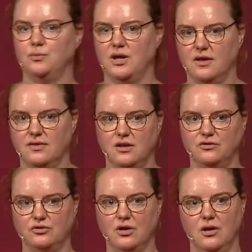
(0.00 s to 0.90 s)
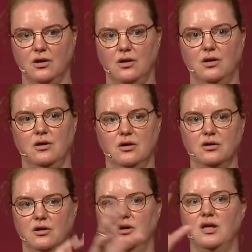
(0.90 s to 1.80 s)
we get this.
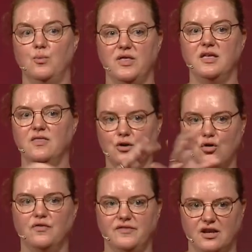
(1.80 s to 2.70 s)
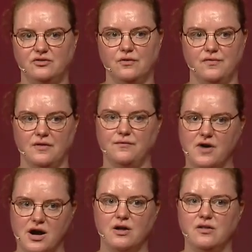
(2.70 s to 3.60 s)
Uh, within the context of that
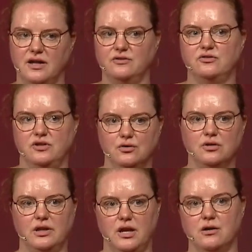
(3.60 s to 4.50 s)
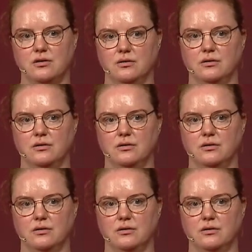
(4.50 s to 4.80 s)
file, that's still clear.